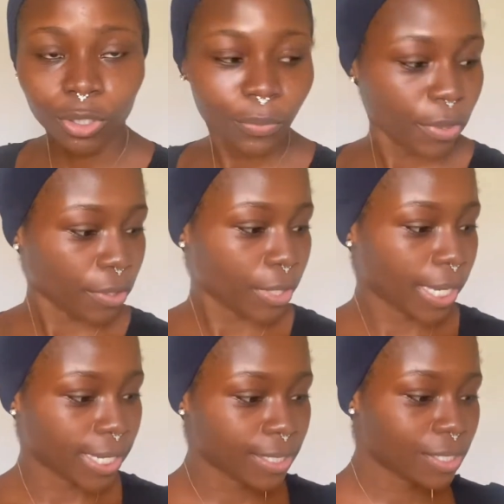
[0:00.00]
up with you
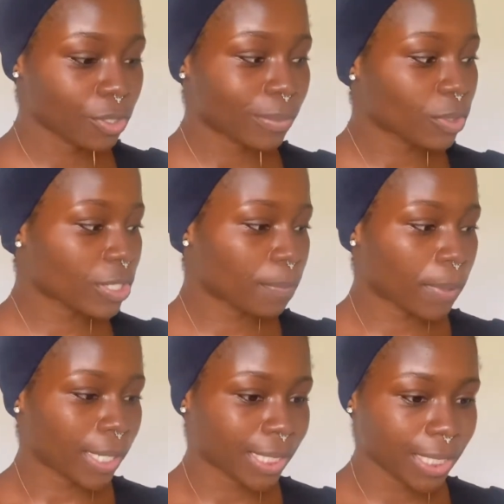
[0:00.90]
guys. So I'm just
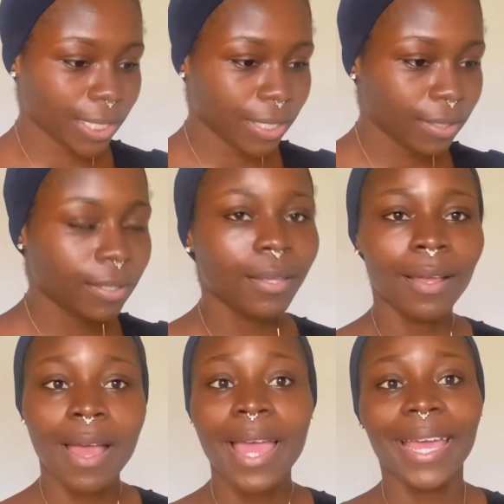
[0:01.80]
packing.
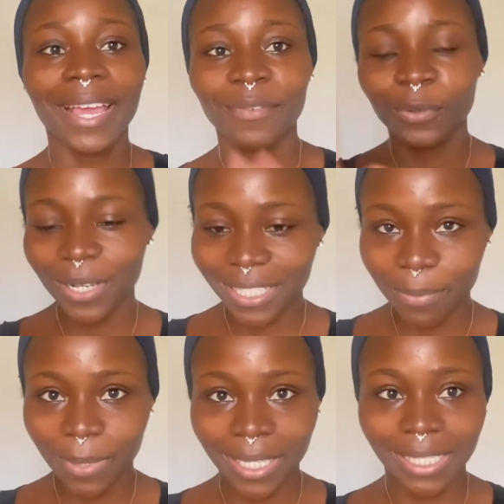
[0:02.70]
Everywhere is a
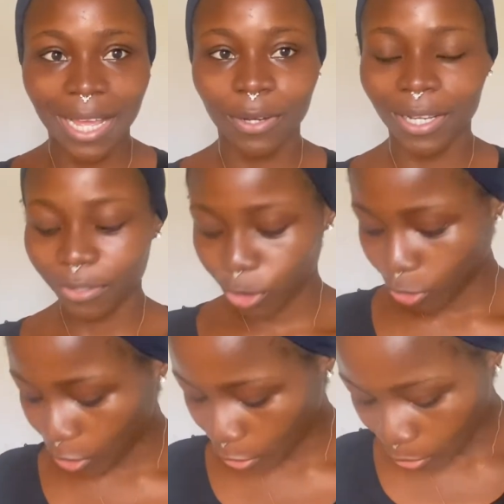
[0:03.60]
mess. I would have
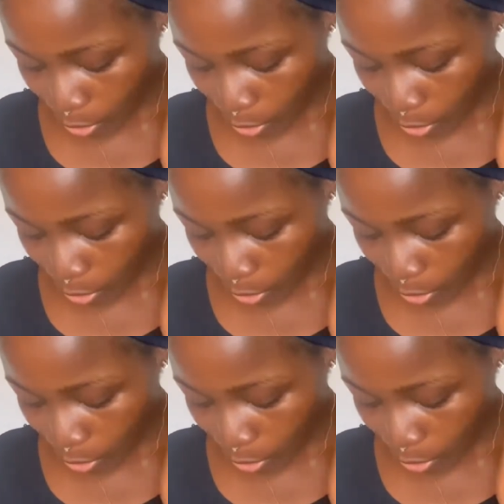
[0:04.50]
shown you.